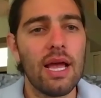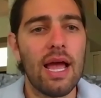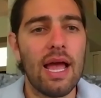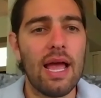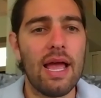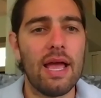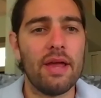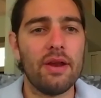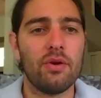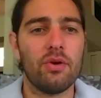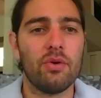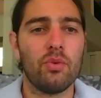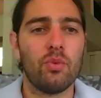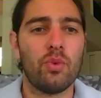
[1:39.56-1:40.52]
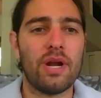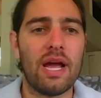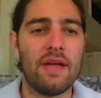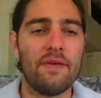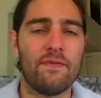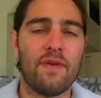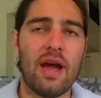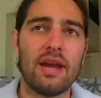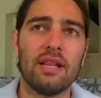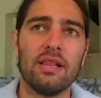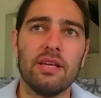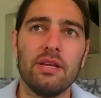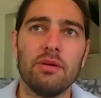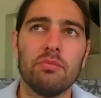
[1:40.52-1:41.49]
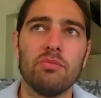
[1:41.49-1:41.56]
And when I
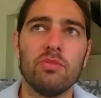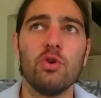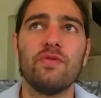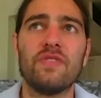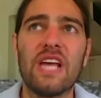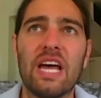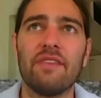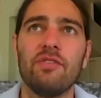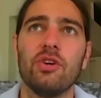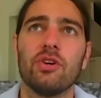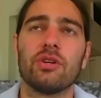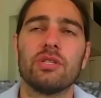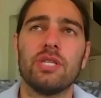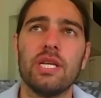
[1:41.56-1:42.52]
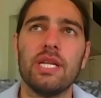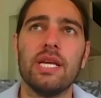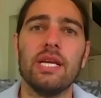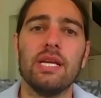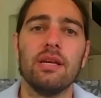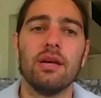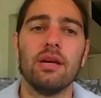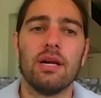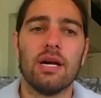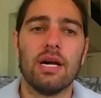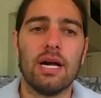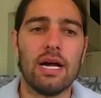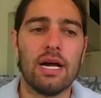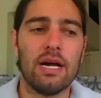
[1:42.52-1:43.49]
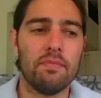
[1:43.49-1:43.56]
finally moved out of New York City,
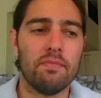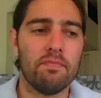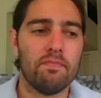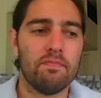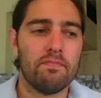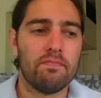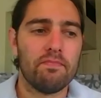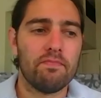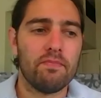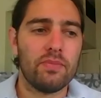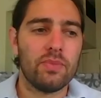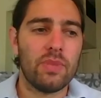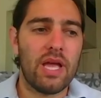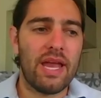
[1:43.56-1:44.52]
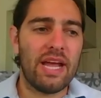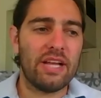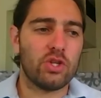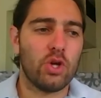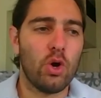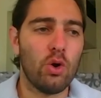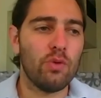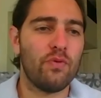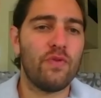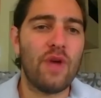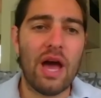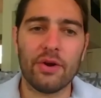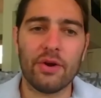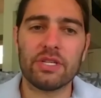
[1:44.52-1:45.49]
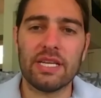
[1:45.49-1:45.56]
and I told
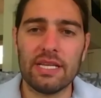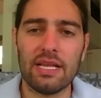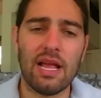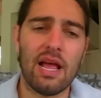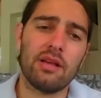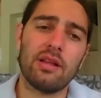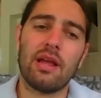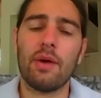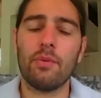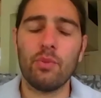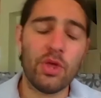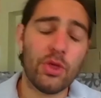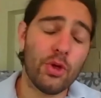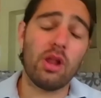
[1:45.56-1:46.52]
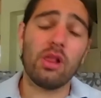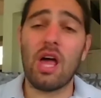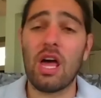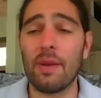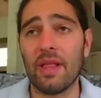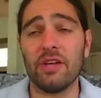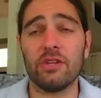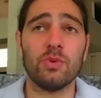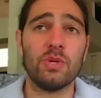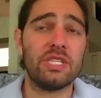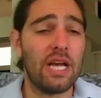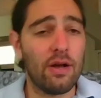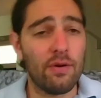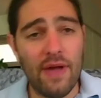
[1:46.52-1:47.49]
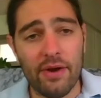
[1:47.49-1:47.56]
founders I did that, we thought a lot about like, do we
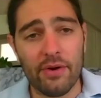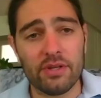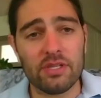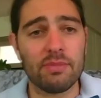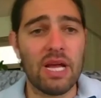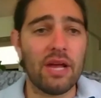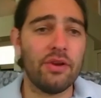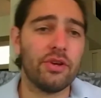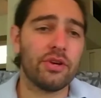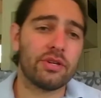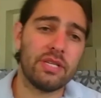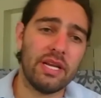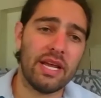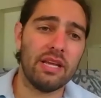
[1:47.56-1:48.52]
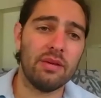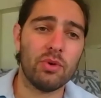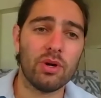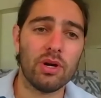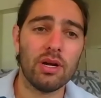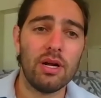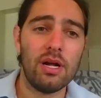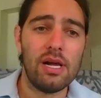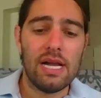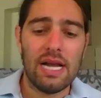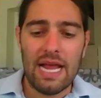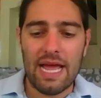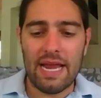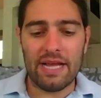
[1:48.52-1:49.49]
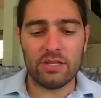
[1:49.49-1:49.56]
tell founders I'm not in New York City anymore?
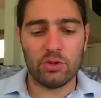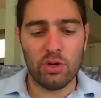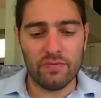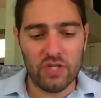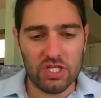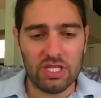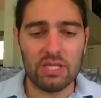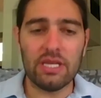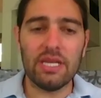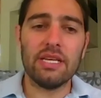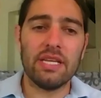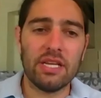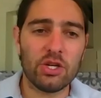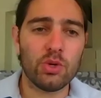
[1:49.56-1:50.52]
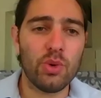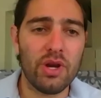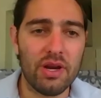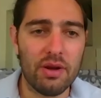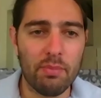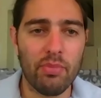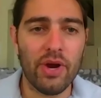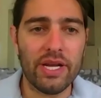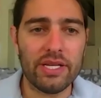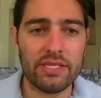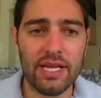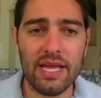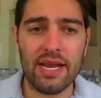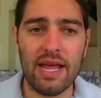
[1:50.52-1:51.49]
And I sort of just leaned into it and embraced it.